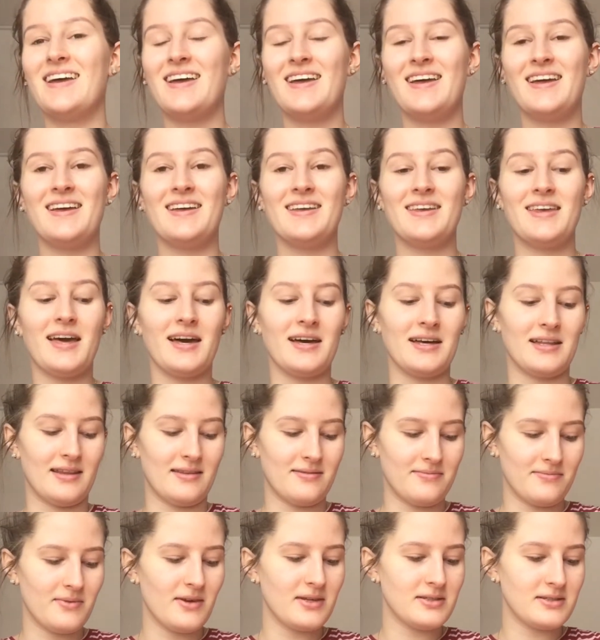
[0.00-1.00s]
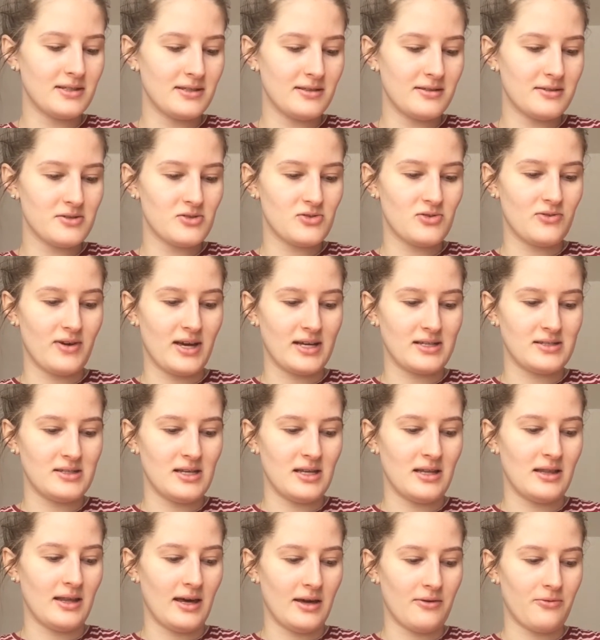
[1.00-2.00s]
Yeah, until there's a vaccine,
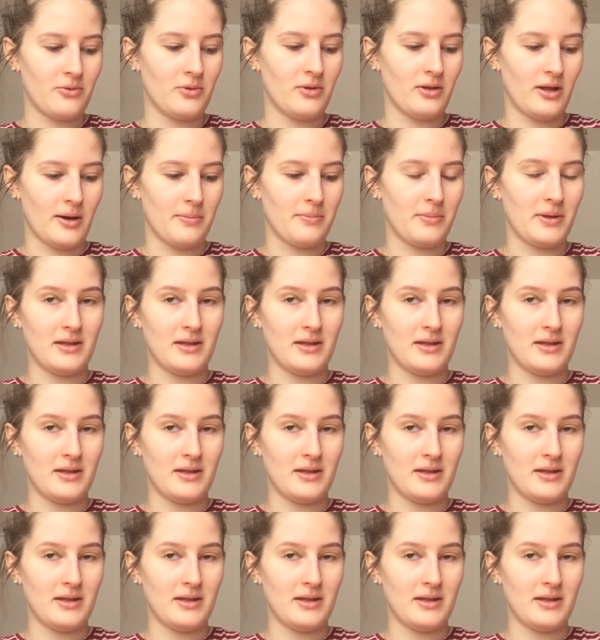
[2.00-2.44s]
life will not be